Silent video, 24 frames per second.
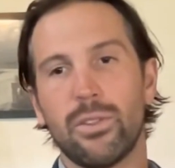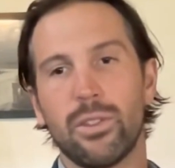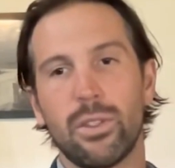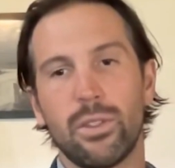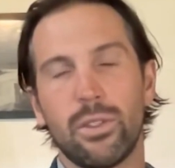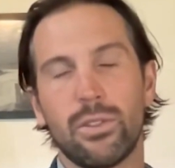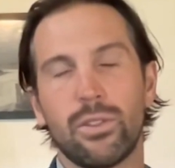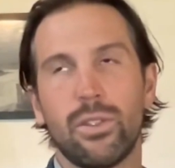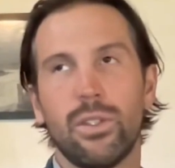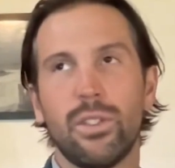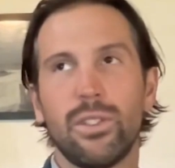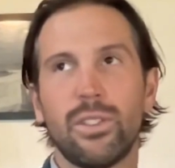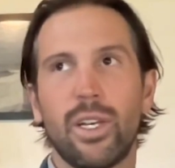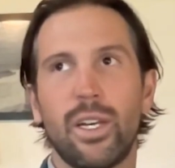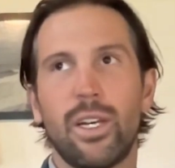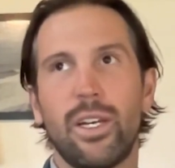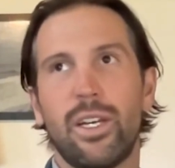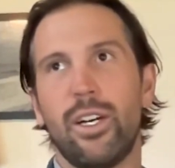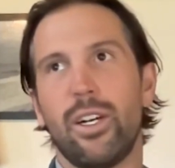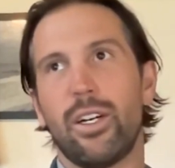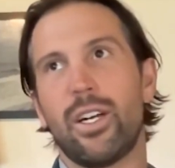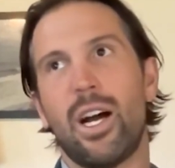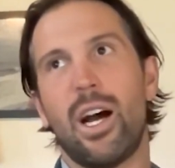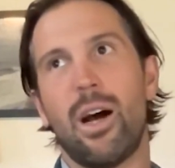So as soon as I
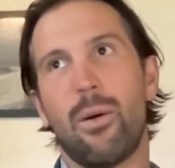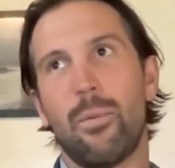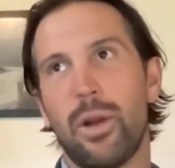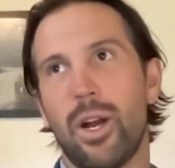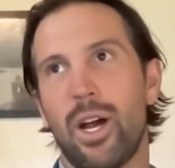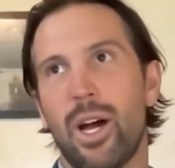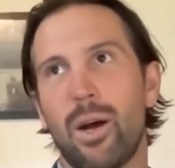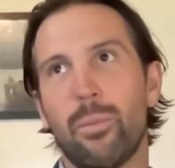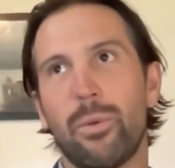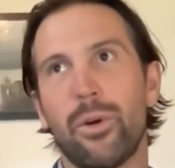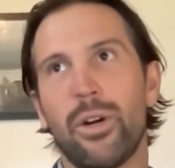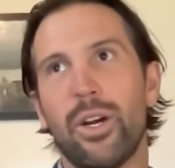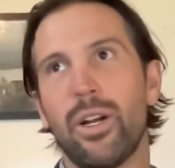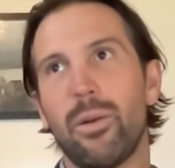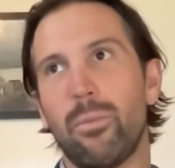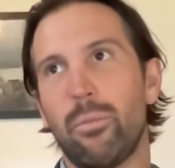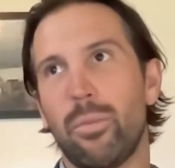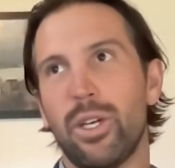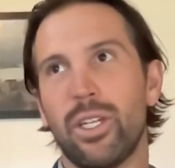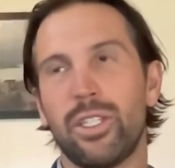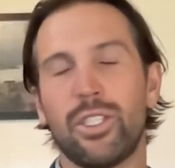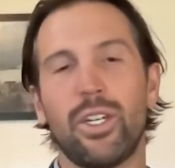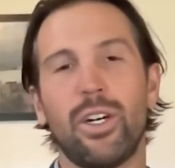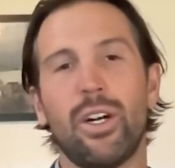hear common operating
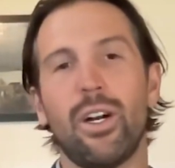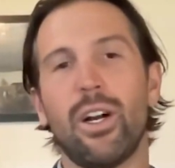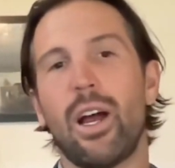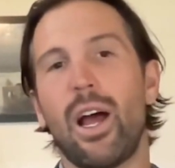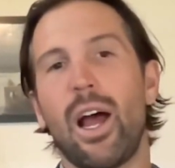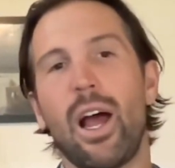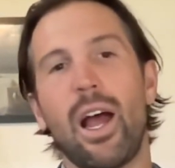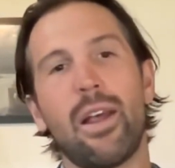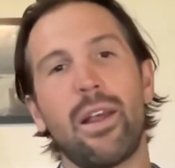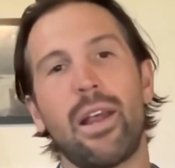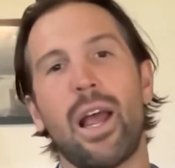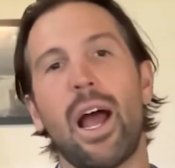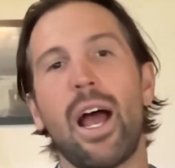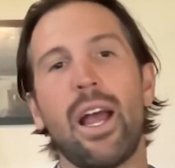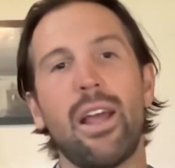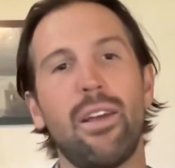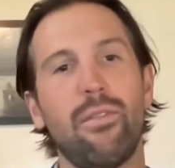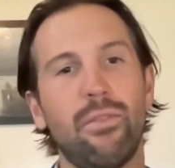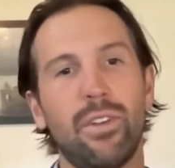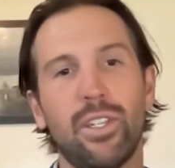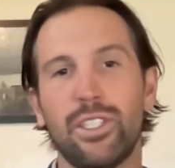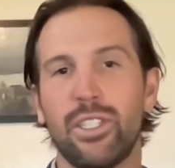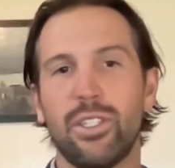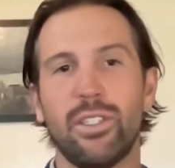picture, I
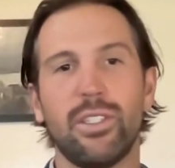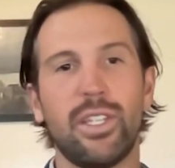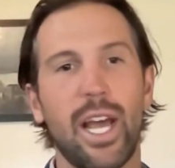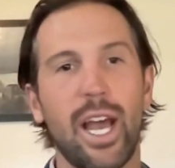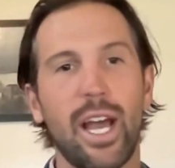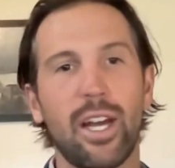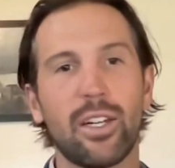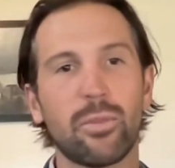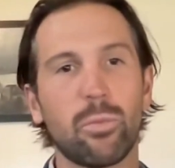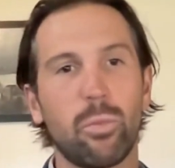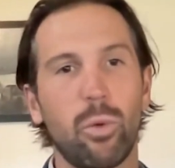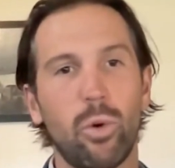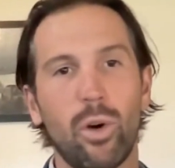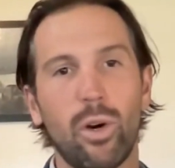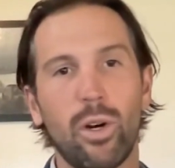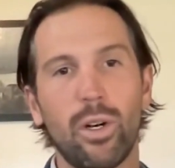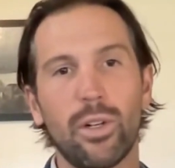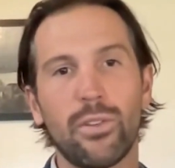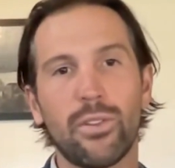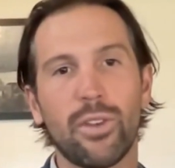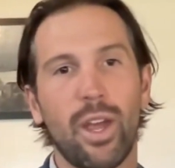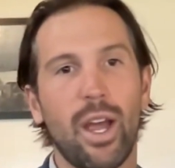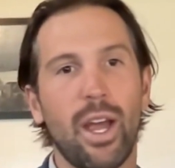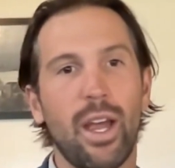envision
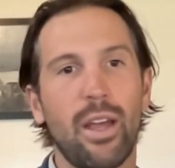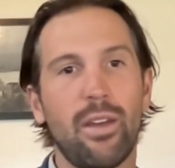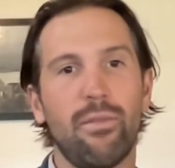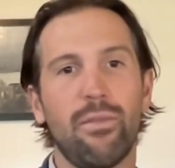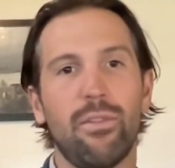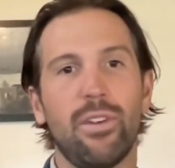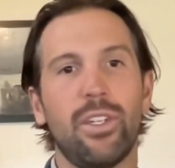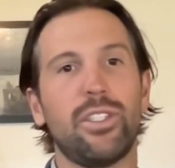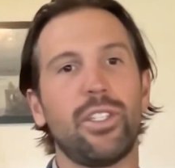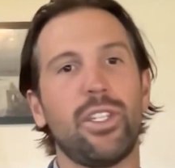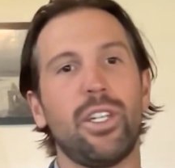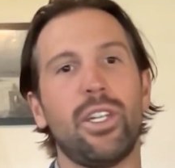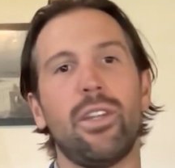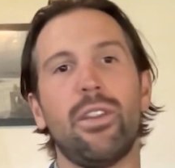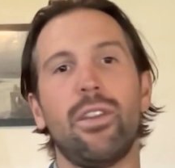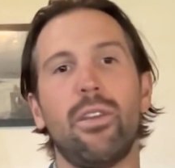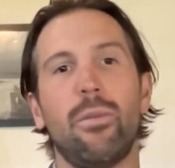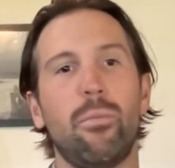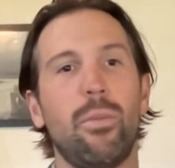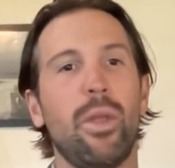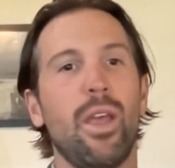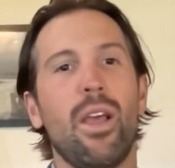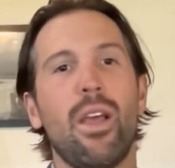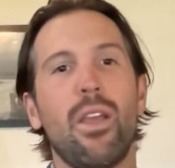dashboards. I envision
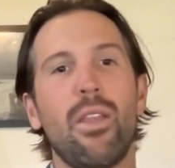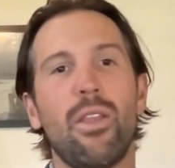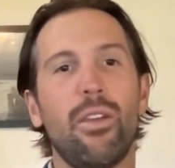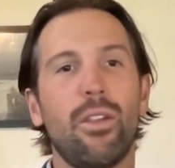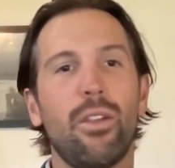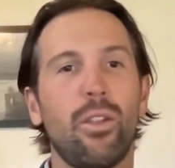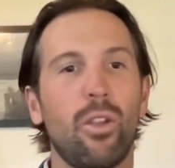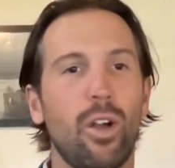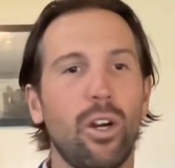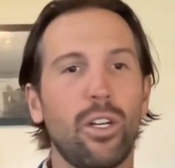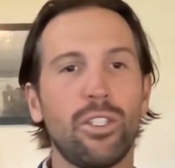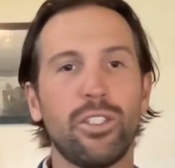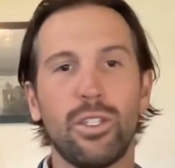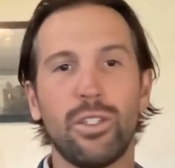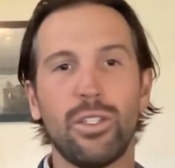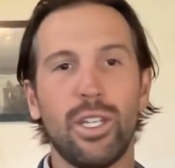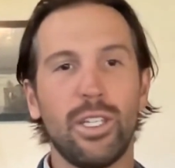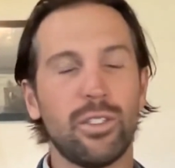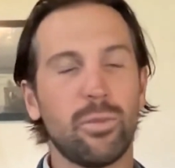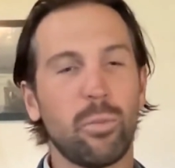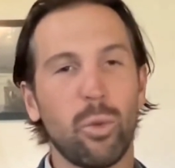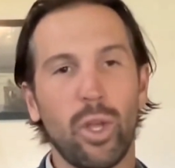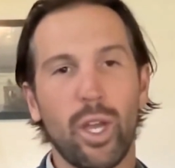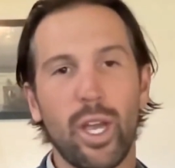the larger
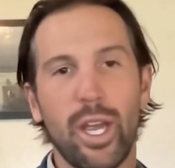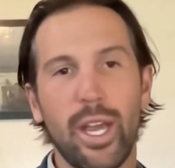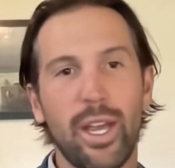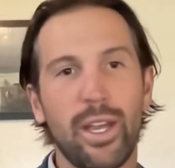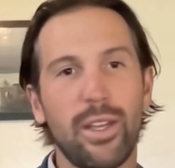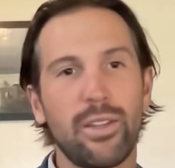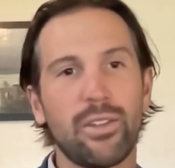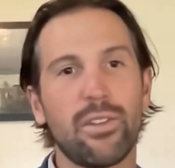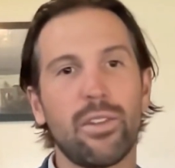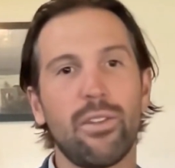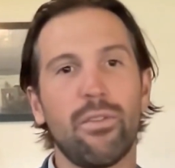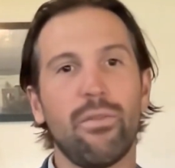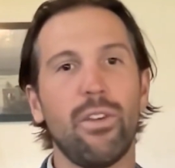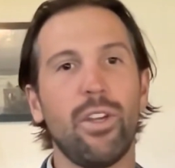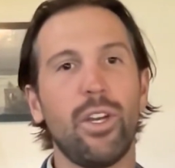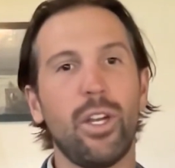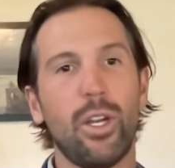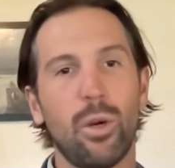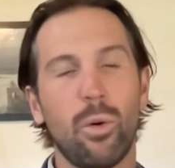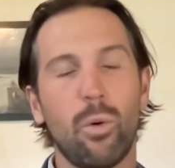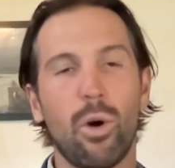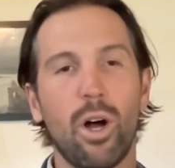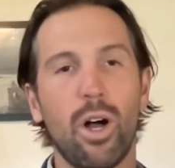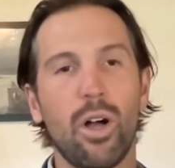displays, the
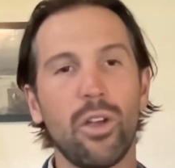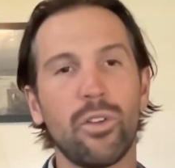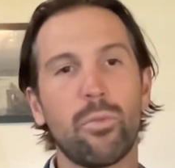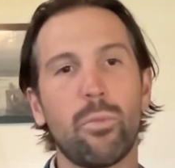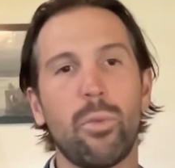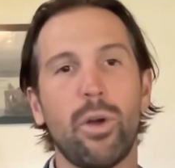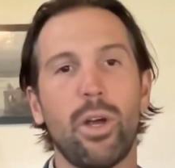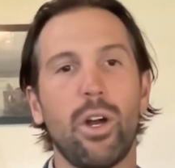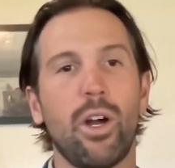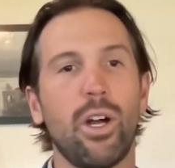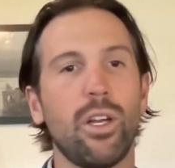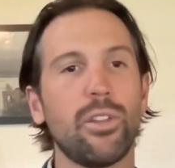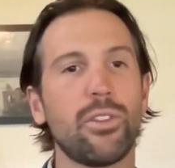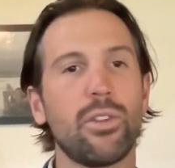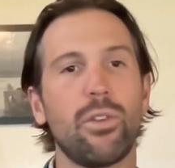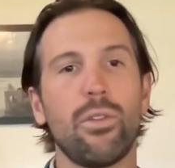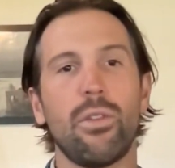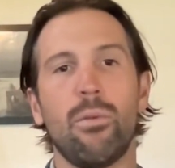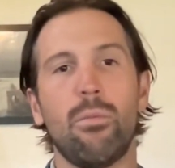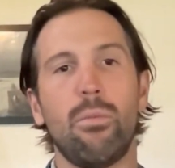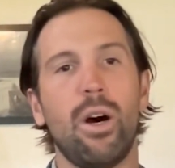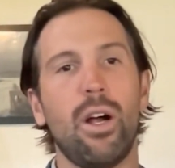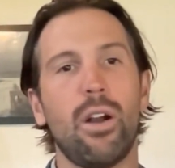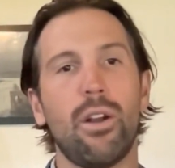video walls, but also
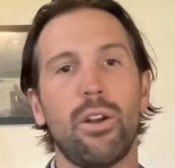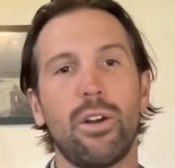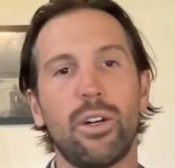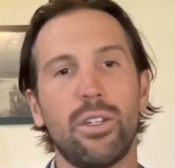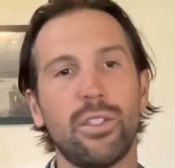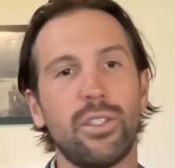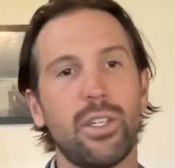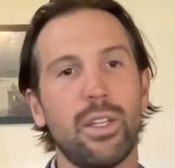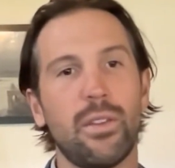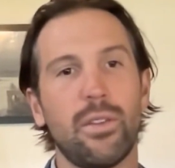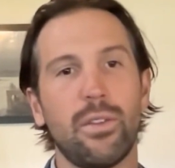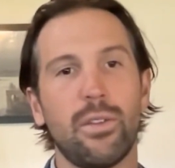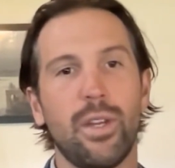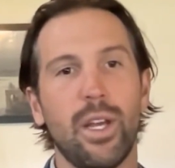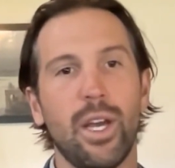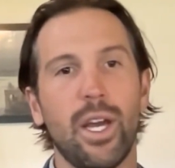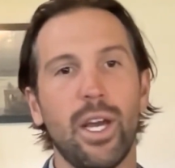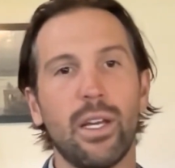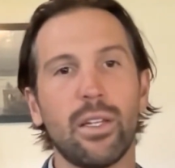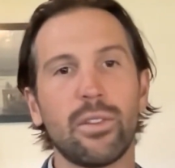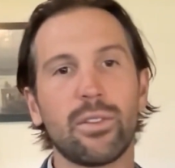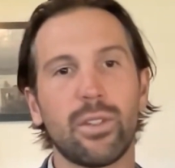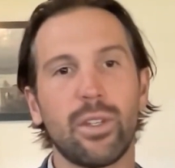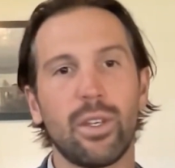the monitors at the
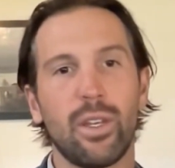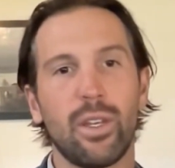desk.